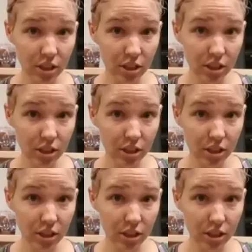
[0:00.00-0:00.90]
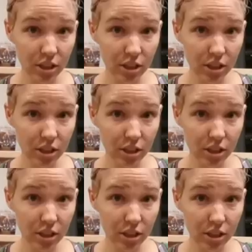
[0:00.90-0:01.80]

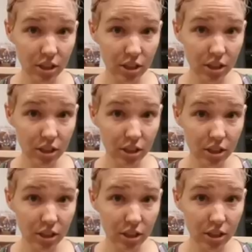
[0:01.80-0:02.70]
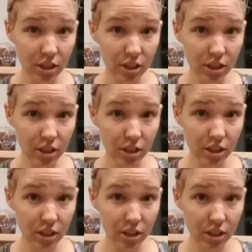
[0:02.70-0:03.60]

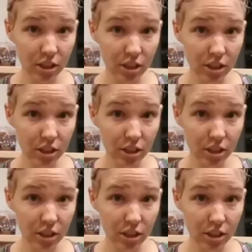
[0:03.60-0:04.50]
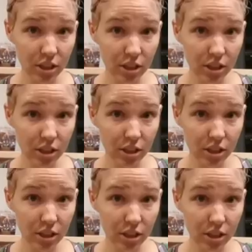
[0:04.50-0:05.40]

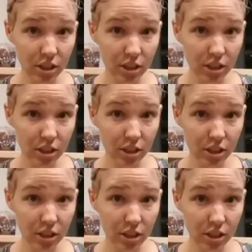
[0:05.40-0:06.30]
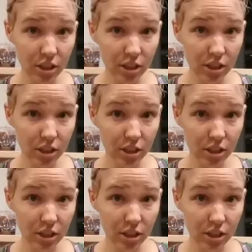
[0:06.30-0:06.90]
(silent)